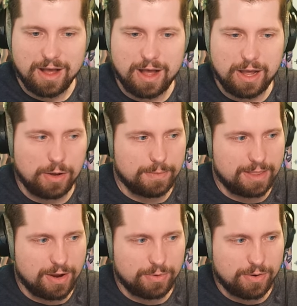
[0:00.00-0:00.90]

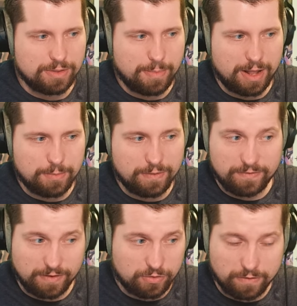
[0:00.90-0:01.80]
And there we go at the bottom of
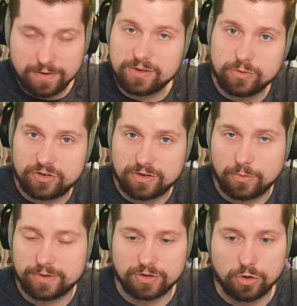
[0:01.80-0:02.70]
the Victory Feast, which is
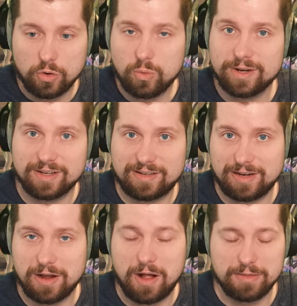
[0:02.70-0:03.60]
always a good one to
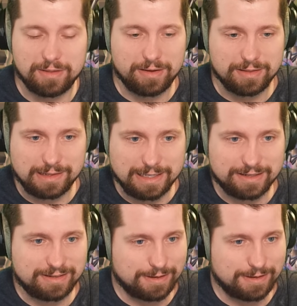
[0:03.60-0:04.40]
see on the list.